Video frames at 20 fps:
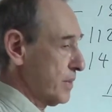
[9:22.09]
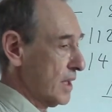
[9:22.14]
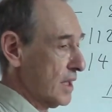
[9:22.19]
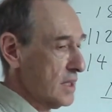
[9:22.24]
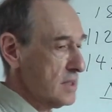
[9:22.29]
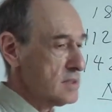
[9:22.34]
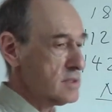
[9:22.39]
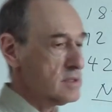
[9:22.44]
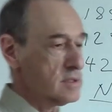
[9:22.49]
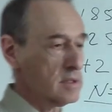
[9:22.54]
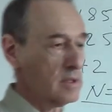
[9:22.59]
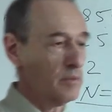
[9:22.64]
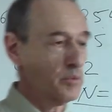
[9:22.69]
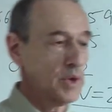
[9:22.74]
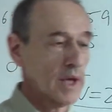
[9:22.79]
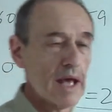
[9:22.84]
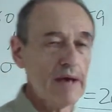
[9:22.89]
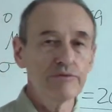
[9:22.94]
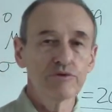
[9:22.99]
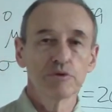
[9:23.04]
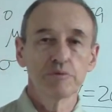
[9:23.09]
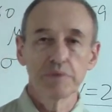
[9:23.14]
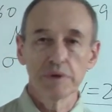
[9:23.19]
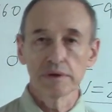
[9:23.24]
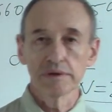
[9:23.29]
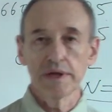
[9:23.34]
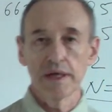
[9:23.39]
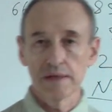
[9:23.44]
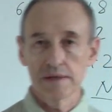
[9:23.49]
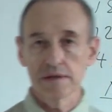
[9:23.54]
is we have to
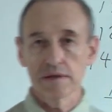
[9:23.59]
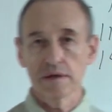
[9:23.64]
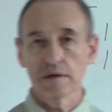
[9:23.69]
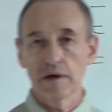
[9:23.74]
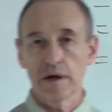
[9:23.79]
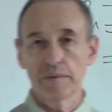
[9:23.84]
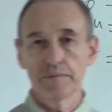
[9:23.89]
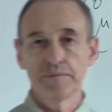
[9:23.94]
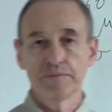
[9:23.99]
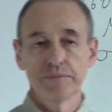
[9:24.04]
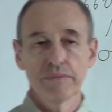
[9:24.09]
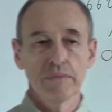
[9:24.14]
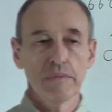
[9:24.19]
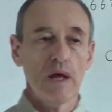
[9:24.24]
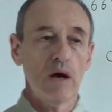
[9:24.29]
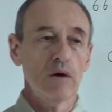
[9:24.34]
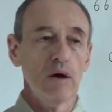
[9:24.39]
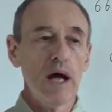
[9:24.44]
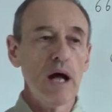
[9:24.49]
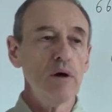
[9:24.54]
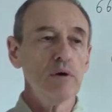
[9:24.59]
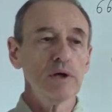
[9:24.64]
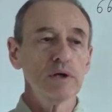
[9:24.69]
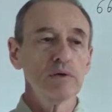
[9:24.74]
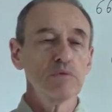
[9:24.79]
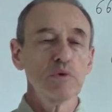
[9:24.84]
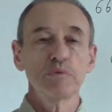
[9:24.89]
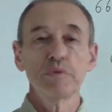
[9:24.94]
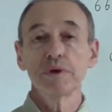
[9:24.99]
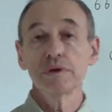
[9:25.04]
build histogram. Now, how
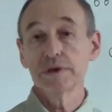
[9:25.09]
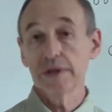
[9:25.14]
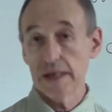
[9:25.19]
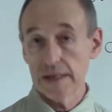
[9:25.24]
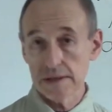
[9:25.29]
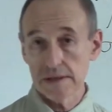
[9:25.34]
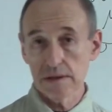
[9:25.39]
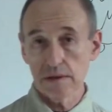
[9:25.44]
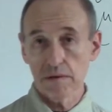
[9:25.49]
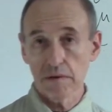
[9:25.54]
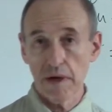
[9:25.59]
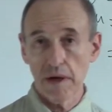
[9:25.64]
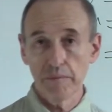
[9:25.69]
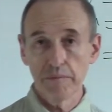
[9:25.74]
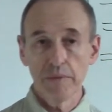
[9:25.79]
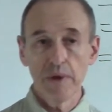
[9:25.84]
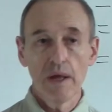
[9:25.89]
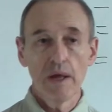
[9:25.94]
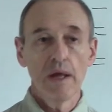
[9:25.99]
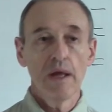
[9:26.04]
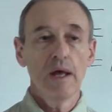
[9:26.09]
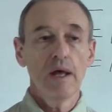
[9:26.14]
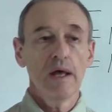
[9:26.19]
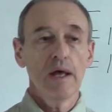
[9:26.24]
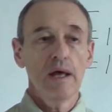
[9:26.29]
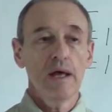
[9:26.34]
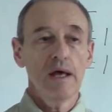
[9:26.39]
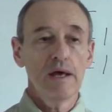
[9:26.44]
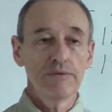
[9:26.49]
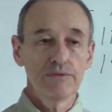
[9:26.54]
can we build histogram?
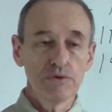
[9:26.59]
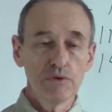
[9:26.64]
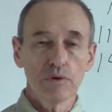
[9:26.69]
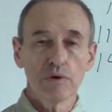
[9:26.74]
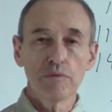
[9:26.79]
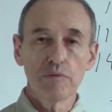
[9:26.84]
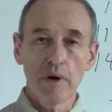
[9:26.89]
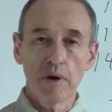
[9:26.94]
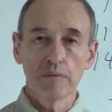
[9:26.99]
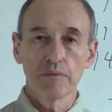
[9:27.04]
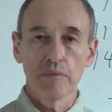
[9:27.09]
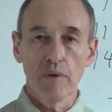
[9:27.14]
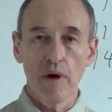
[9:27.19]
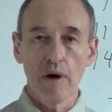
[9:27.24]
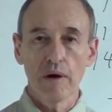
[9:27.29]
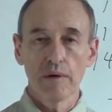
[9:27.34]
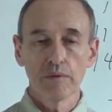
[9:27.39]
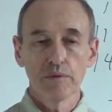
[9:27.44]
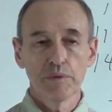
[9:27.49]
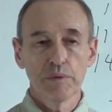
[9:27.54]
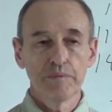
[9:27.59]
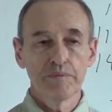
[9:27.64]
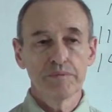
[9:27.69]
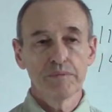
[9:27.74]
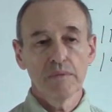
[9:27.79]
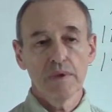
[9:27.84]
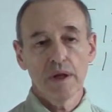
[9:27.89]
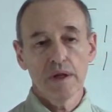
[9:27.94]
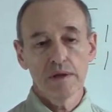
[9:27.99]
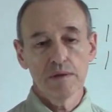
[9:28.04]
If you remember,
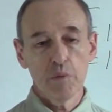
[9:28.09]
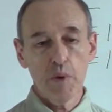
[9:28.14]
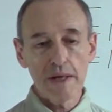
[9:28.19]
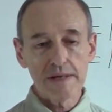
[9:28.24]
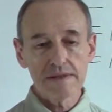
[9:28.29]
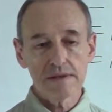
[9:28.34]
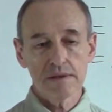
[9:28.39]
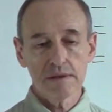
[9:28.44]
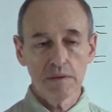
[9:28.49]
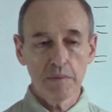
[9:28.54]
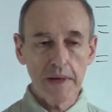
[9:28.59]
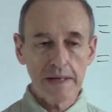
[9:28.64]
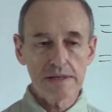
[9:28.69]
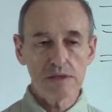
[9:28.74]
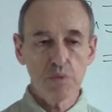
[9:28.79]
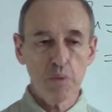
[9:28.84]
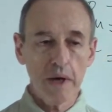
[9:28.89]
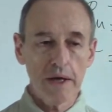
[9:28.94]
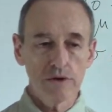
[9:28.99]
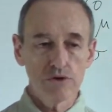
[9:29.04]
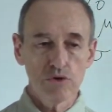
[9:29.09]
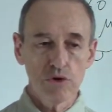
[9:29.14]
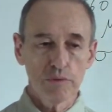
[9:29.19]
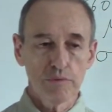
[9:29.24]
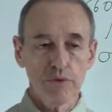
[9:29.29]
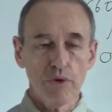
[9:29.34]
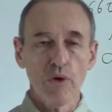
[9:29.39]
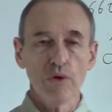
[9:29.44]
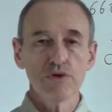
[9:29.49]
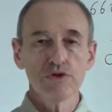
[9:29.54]
The best, the best way to
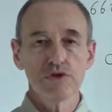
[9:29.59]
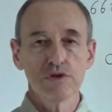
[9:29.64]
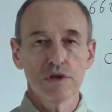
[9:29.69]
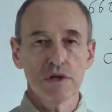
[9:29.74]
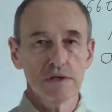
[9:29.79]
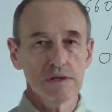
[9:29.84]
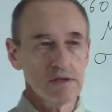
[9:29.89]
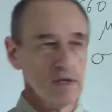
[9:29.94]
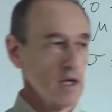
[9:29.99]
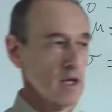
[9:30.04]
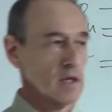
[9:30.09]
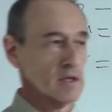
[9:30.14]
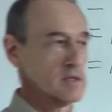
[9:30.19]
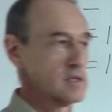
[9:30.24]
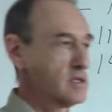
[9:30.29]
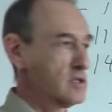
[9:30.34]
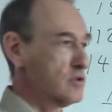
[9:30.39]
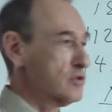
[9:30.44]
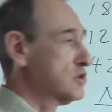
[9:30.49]
approach this is to